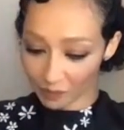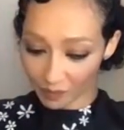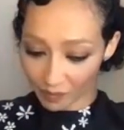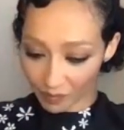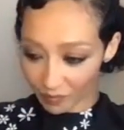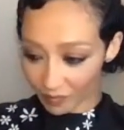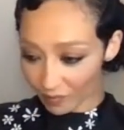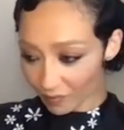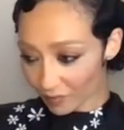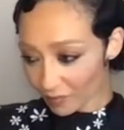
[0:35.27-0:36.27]

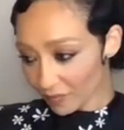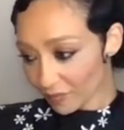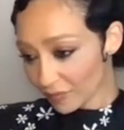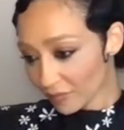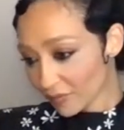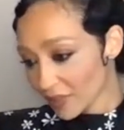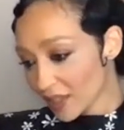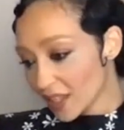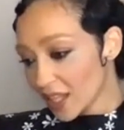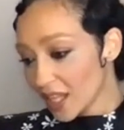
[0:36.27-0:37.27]
Nobody speaks.